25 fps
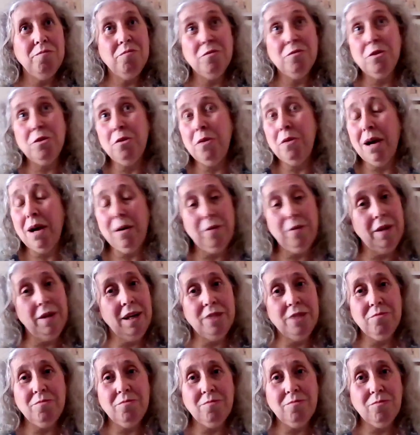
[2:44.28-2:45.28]
Throughout
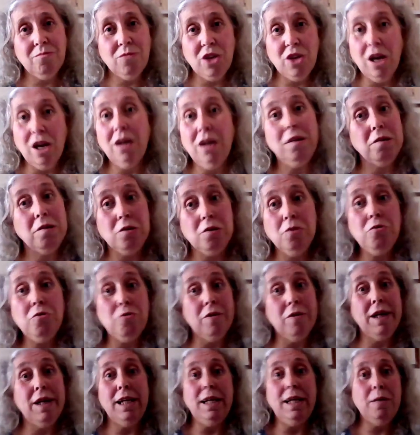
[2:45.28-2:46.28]
their childhood,
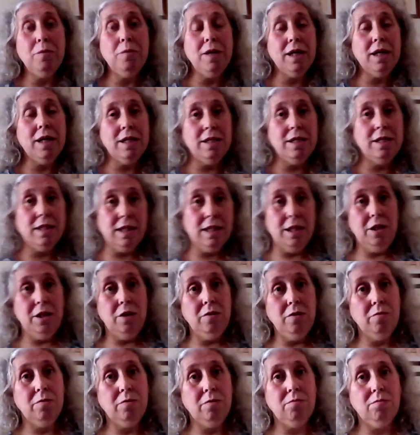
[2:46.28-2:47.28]
really, we
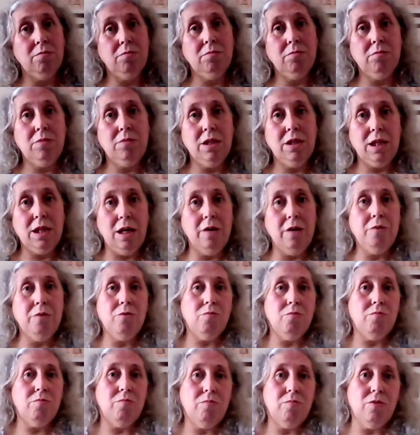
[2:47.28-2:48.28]
continued to go
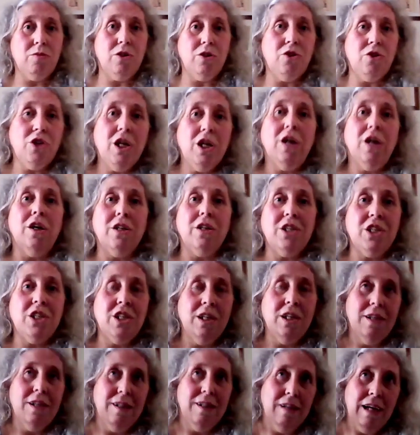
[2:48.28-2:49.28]
to church.
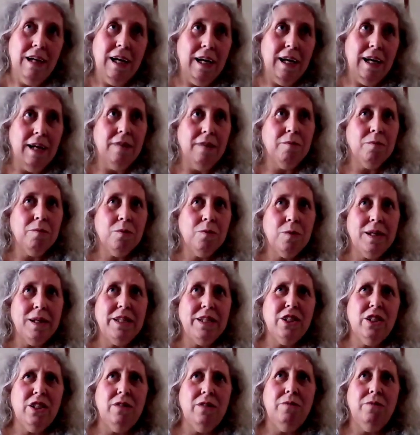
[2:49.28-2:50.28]

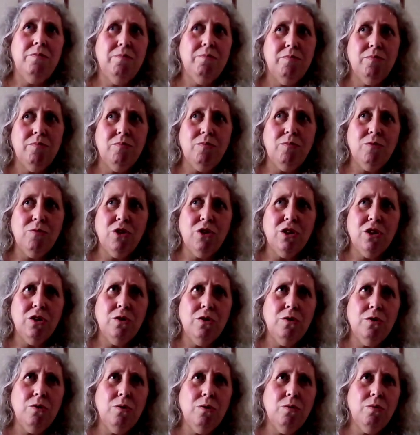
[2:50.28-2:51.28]
Went to
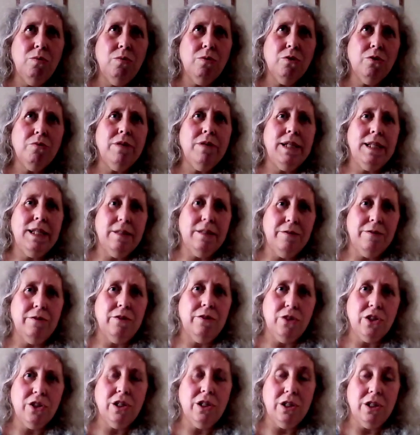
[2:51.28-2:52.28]
2-3
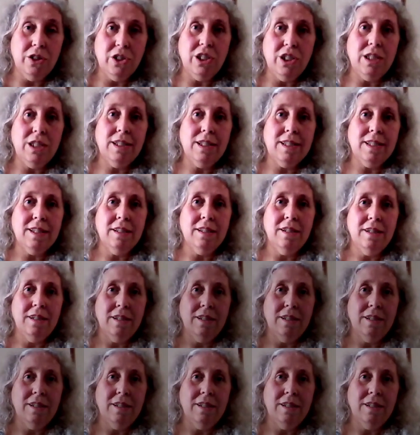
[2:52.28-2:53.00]
different churches.